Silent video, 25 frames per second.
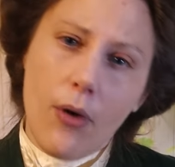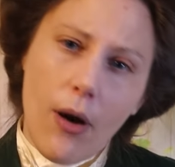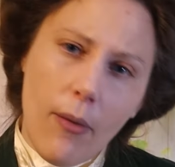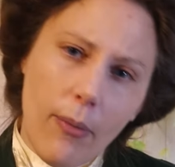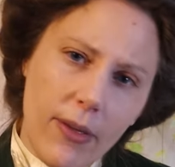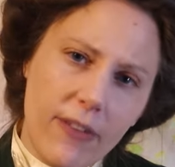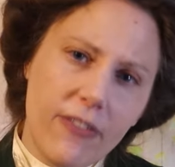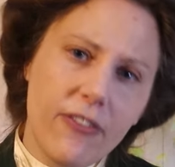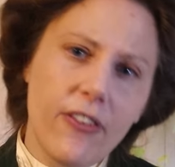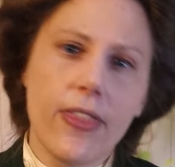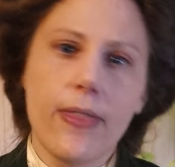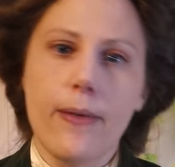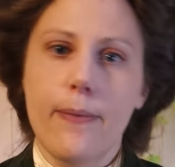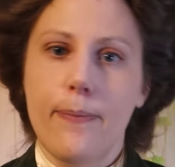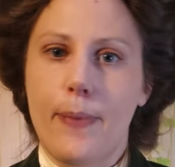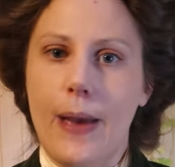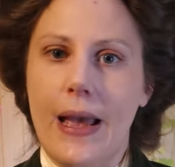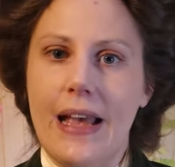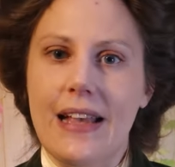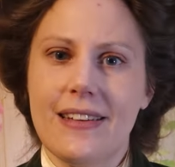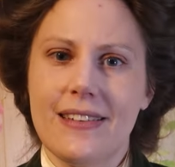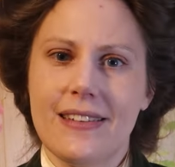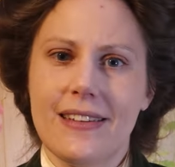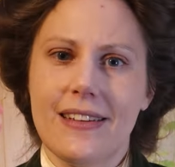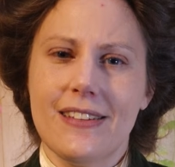Probably for the
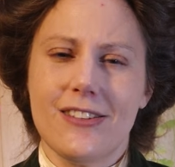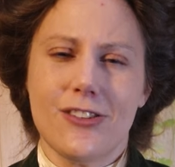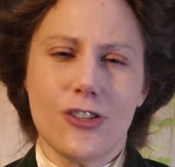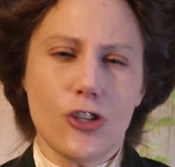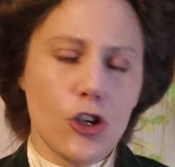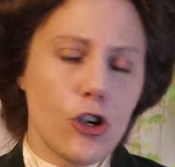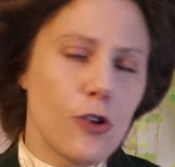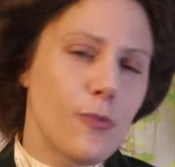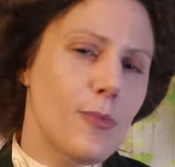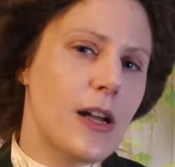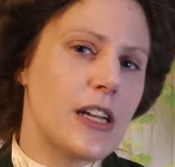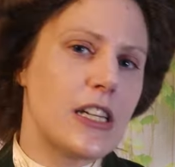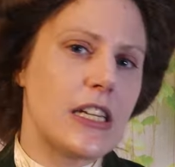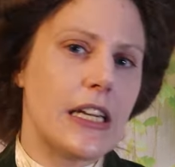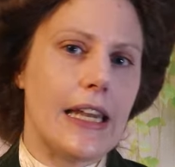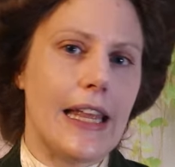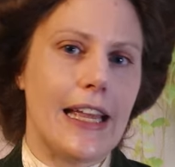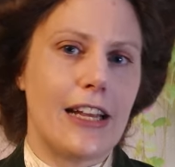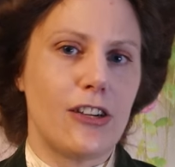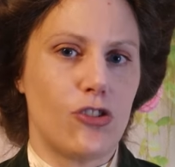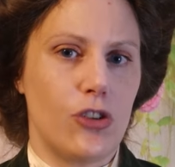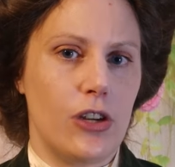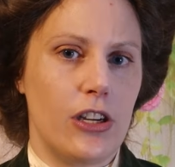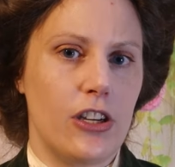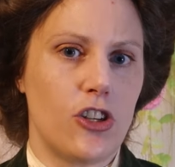best as too much
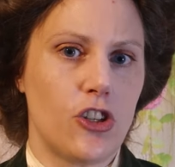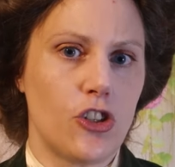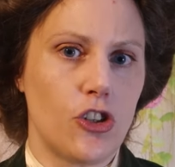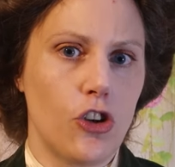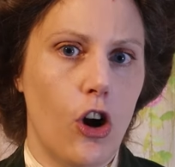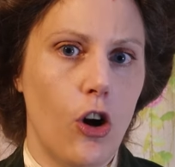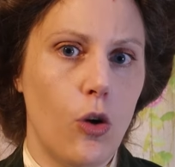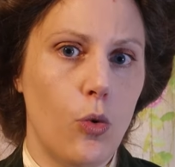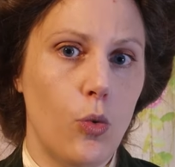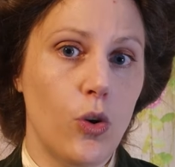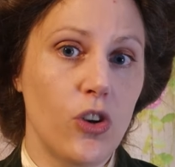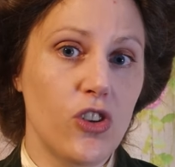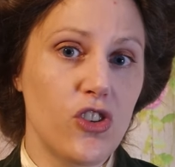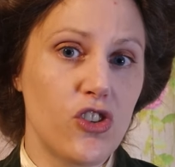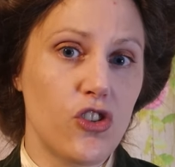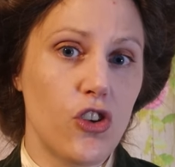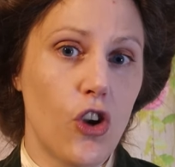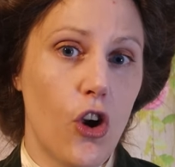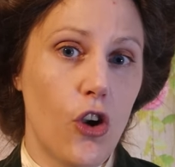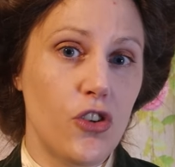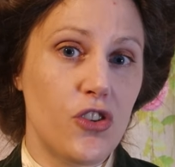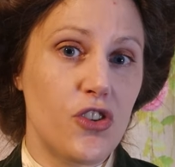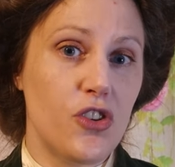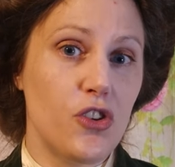electric shock was known